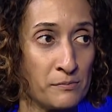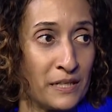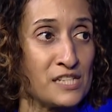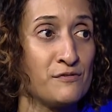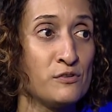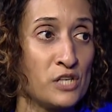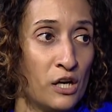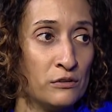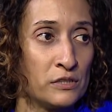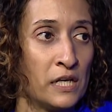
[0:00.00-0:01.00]
Because if you
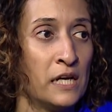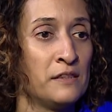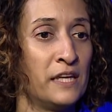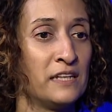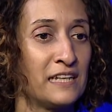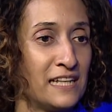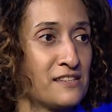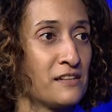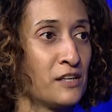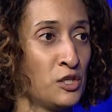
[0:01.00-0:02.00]
don't, then
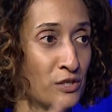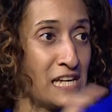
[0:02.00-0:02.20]
you're